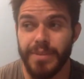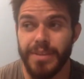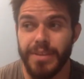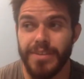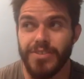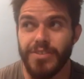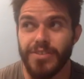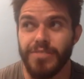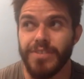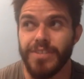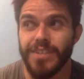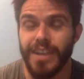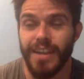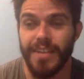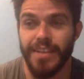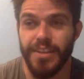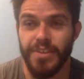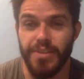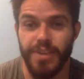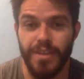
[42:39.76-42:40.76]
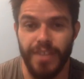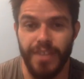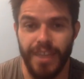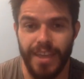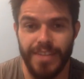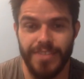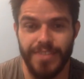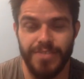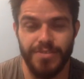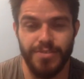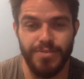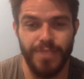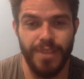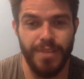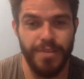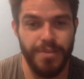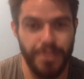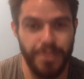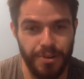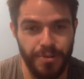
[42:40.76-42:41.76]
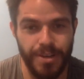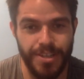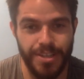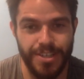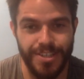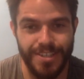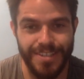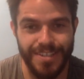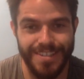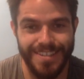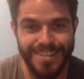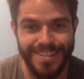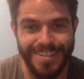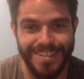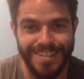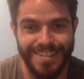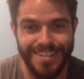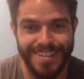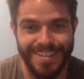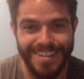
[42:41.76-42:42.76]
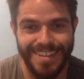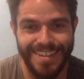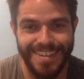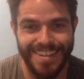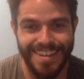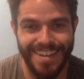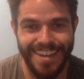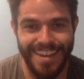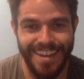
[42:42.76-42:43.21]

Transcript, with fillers: because you've decided that you have answers rather than questions. And,